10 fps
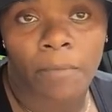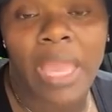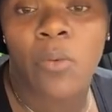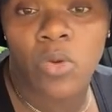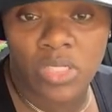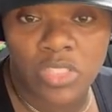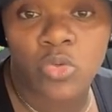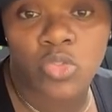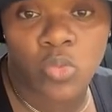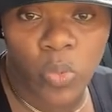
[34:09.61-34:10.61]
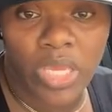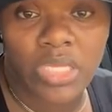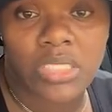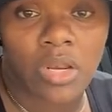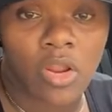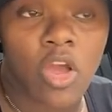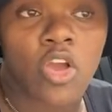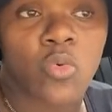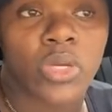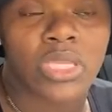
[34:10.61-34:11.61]
And we'll use wigs
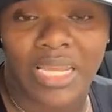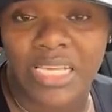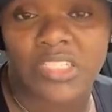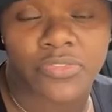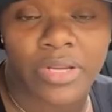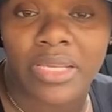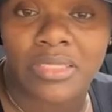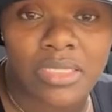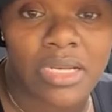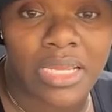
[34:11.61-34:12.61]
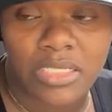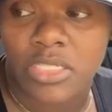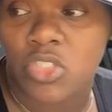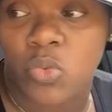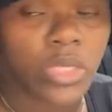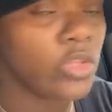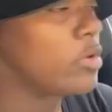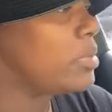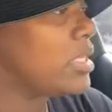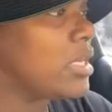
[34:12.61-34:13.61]
along with lace front installations, whether
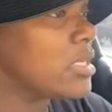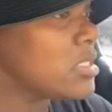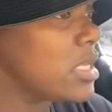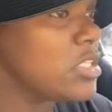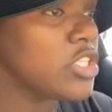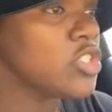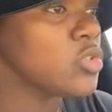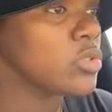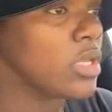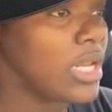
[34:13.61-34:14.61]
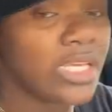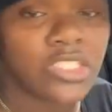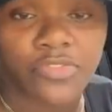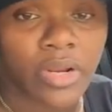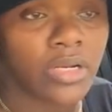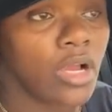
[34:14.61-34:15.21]
it be the extensions, the lace front,